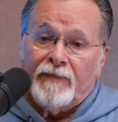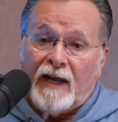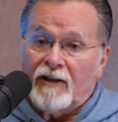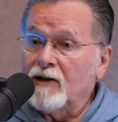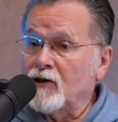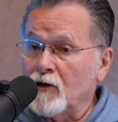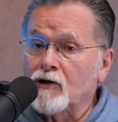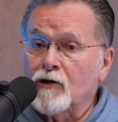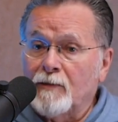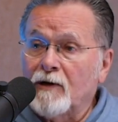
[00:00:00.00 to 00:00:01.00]
that the
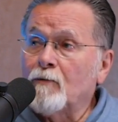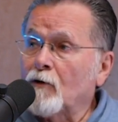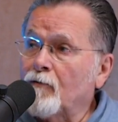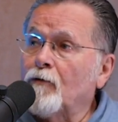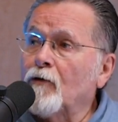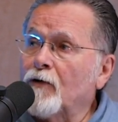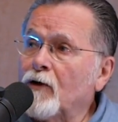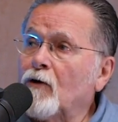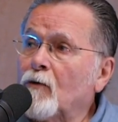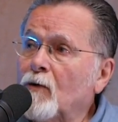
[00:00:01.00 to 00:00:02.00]
church will be more full
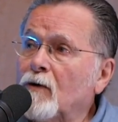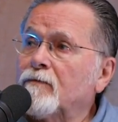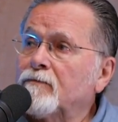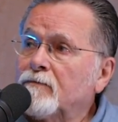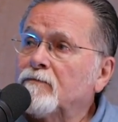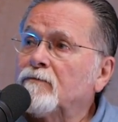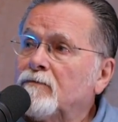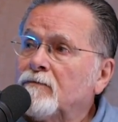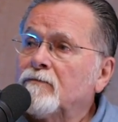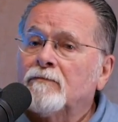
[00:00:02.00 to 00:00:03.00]
than normal.
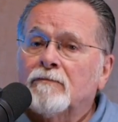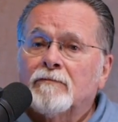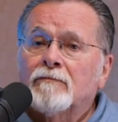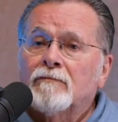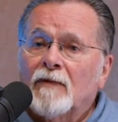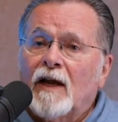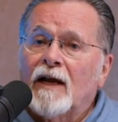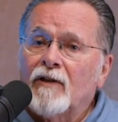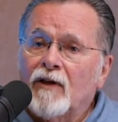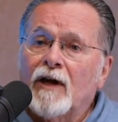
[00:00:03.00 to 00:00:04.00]

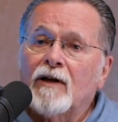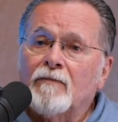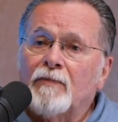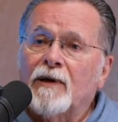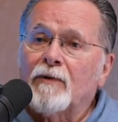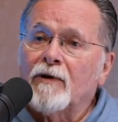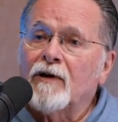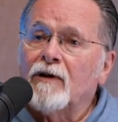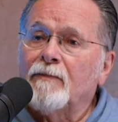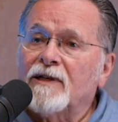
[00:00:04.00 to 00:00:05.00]
And then people are
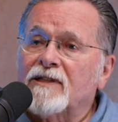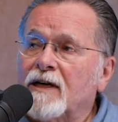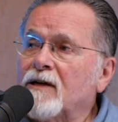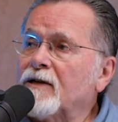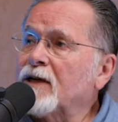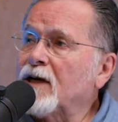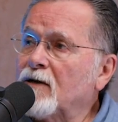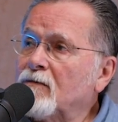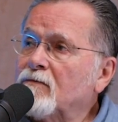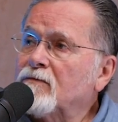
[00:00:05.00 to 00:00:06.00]
going to be settled
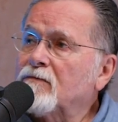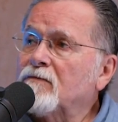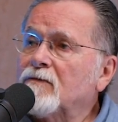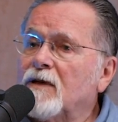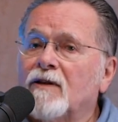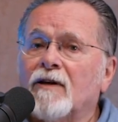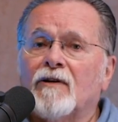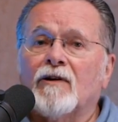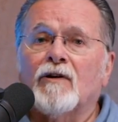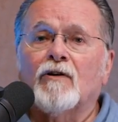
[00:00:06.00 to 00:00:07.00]
again. And
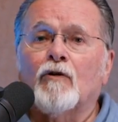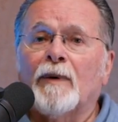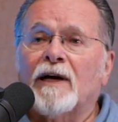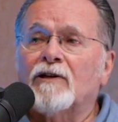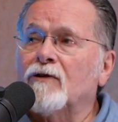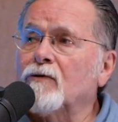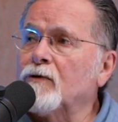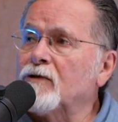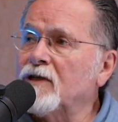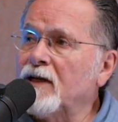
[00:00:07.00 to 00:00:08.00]
then they're going to go back to the
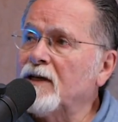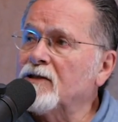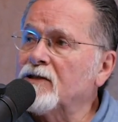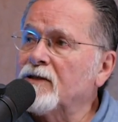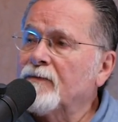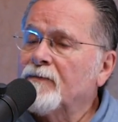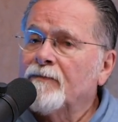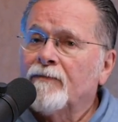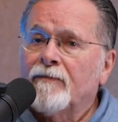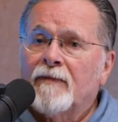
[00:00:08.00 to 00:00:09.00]
routines.
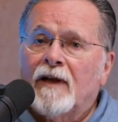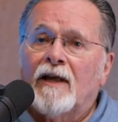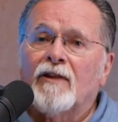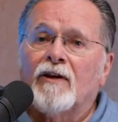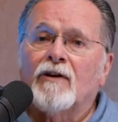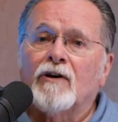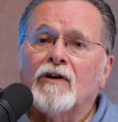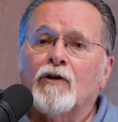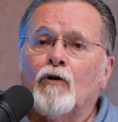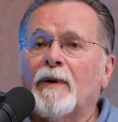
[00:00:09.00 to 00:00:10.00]
And then they're
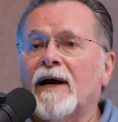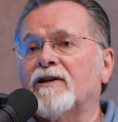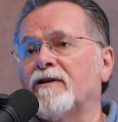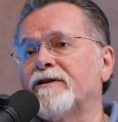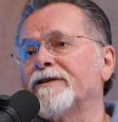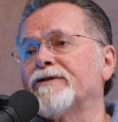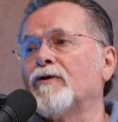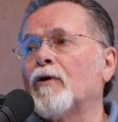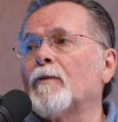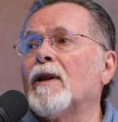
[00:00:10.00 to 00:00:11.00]
going to go back to just
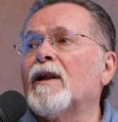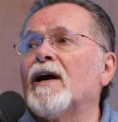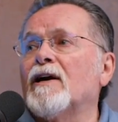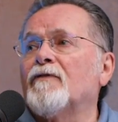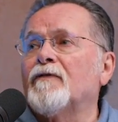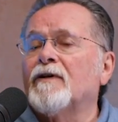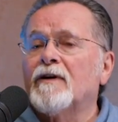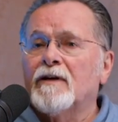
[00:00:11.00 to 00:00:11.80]
normal life